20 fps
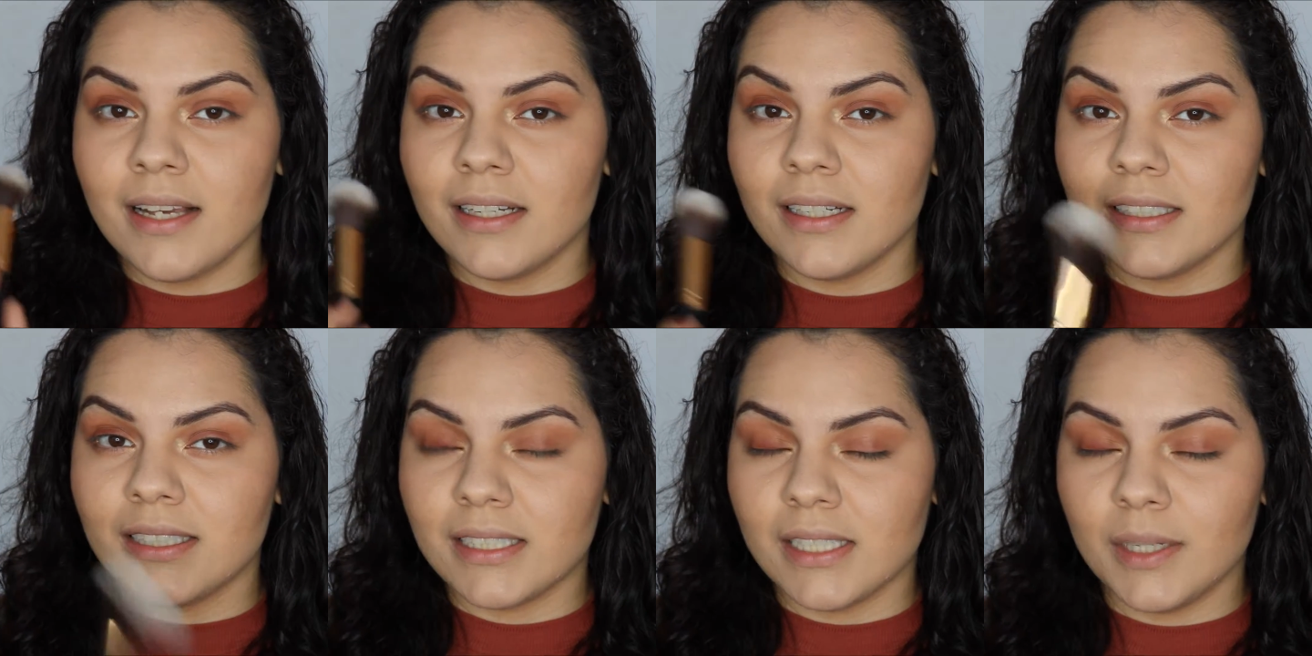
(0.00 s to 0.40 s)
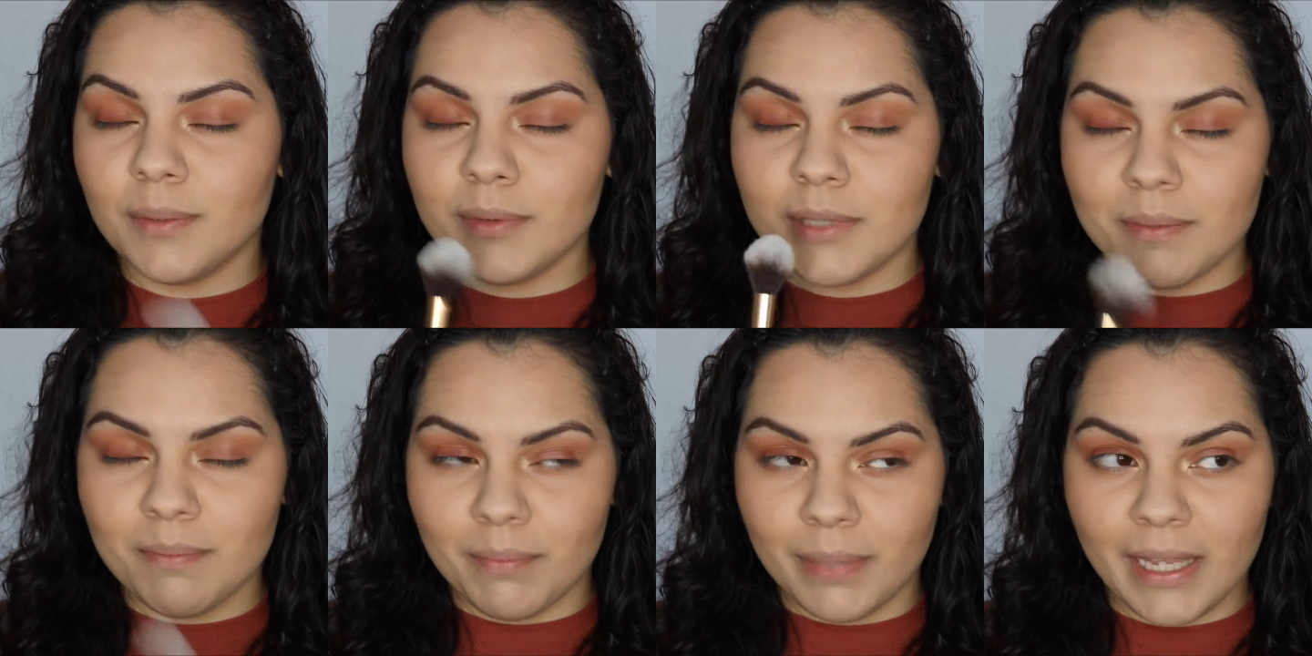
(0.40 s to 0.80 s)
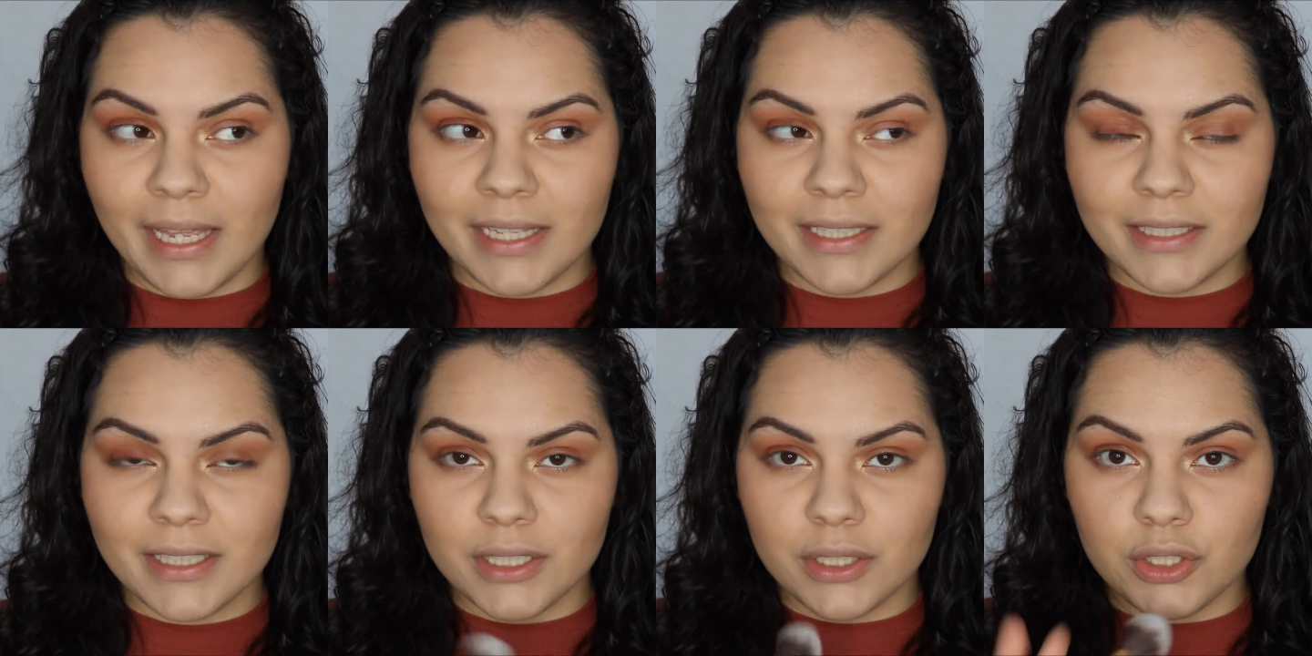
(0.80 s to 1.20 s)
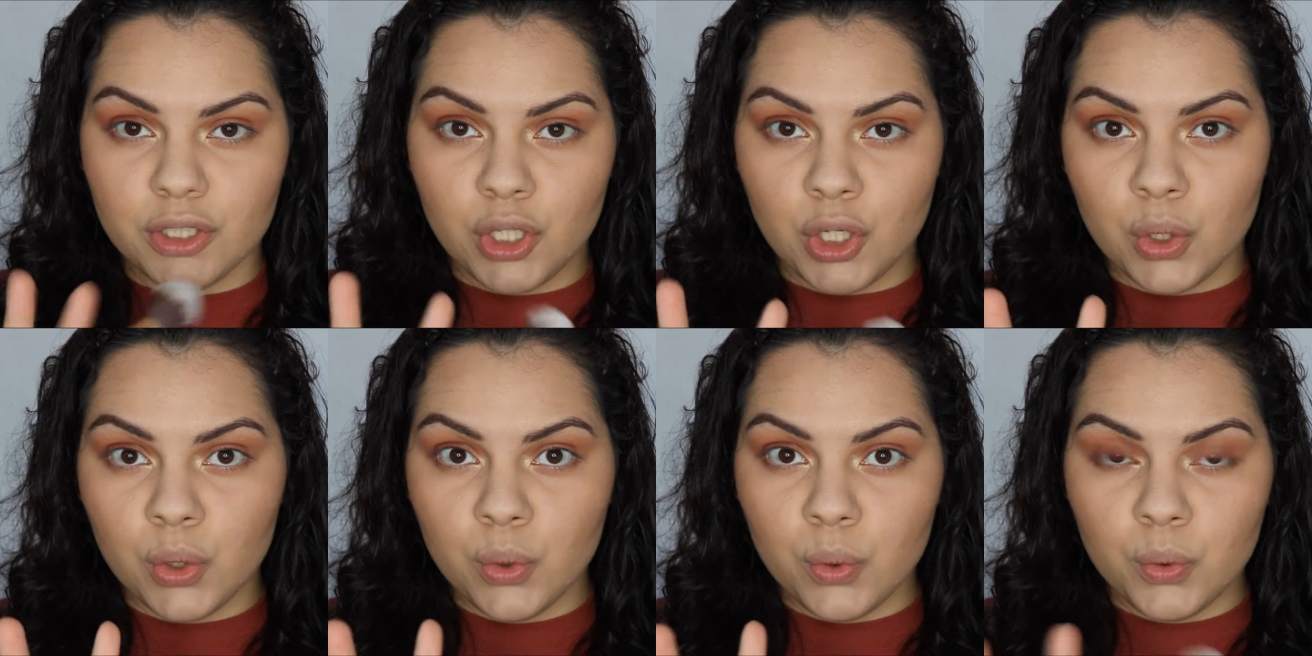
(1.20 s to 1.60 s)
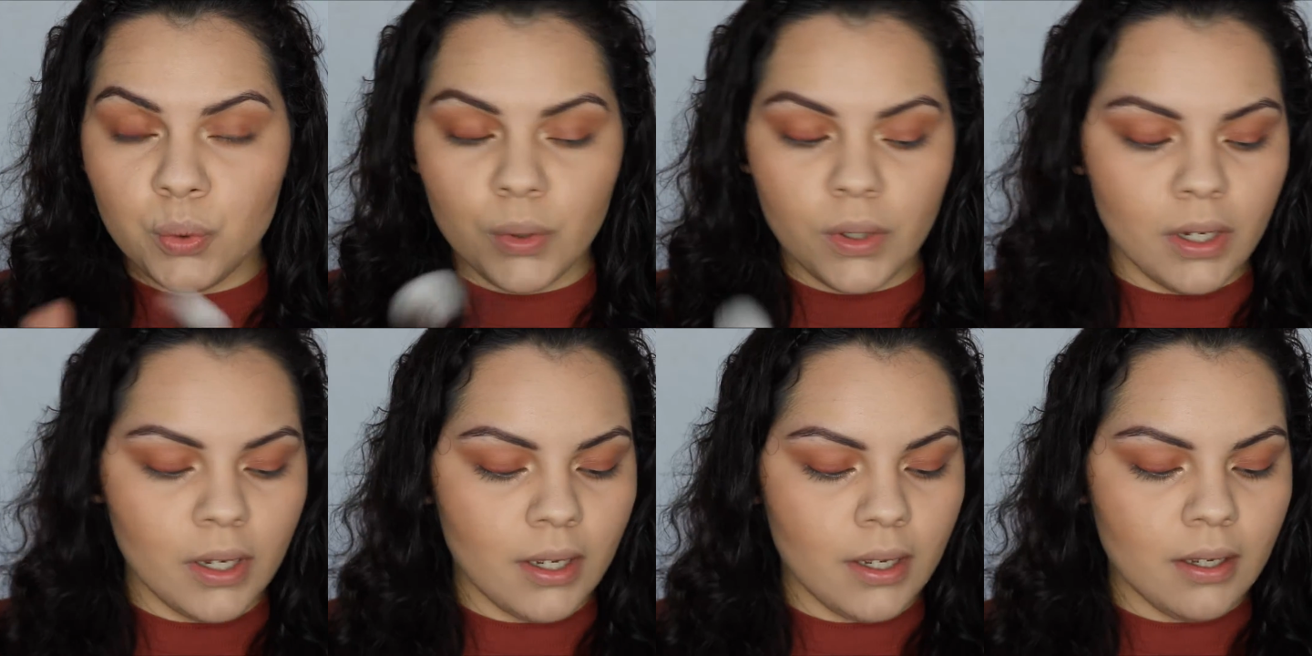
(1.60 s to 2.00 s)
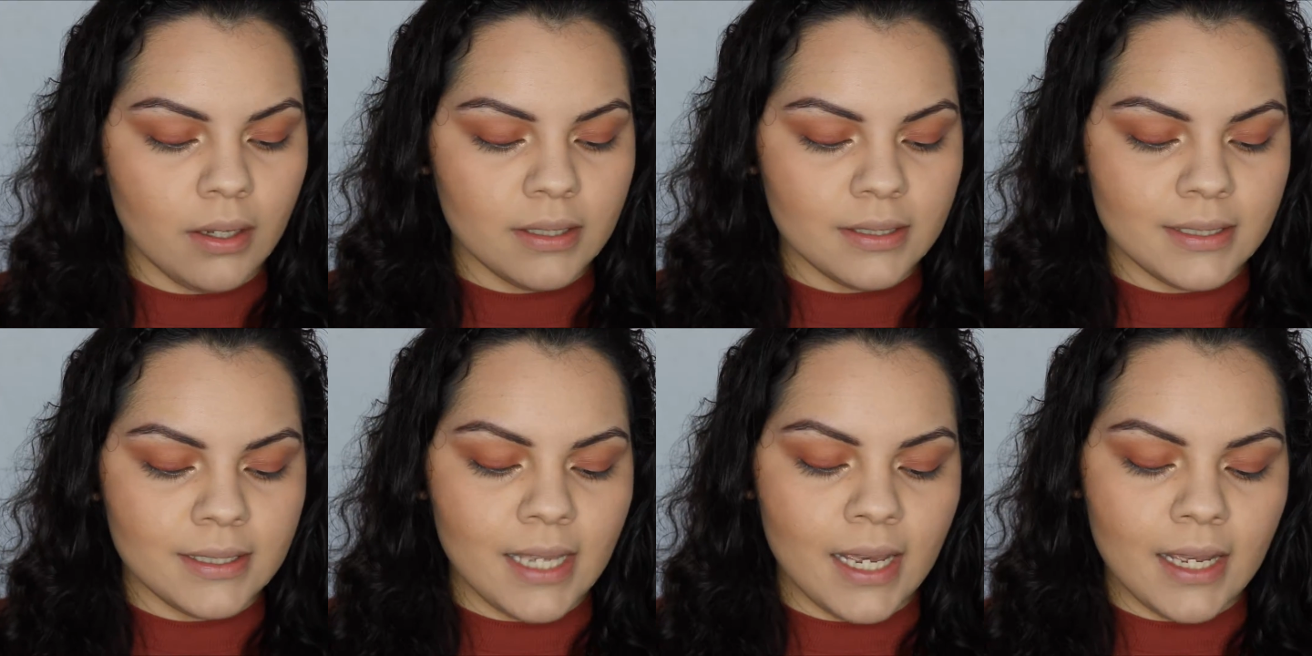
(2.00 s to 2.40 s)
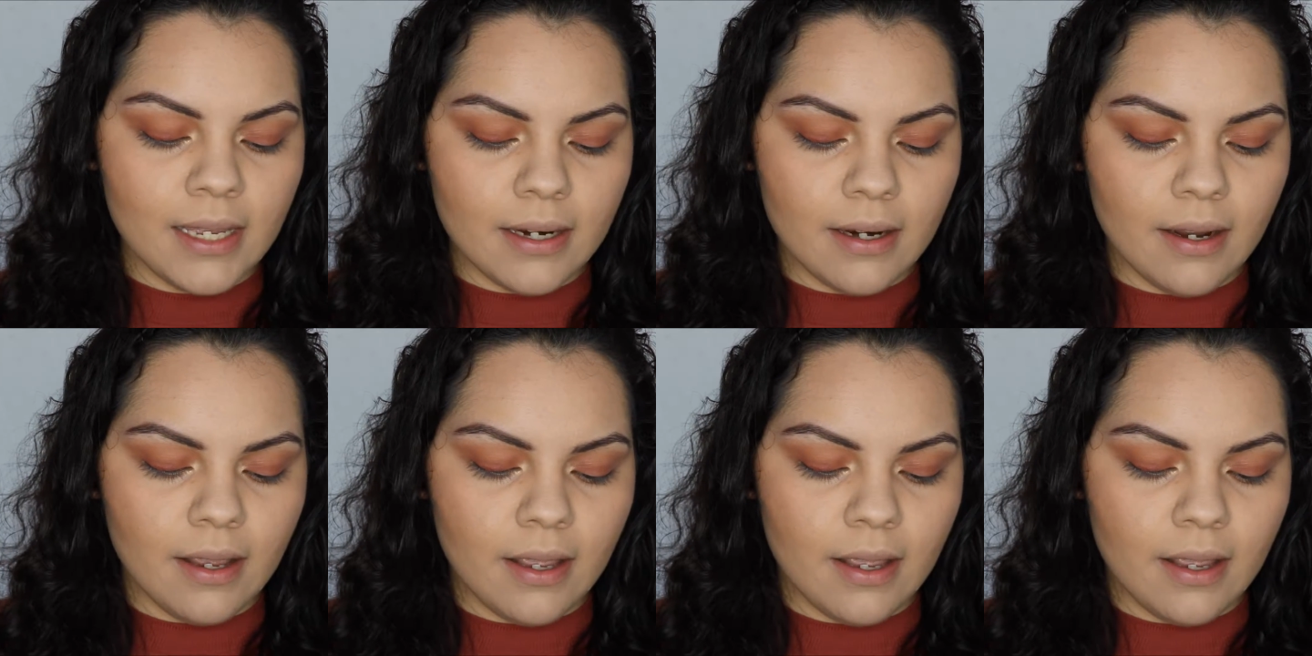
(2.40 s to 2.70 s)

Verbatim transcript: Sculpt and Blend 2 set,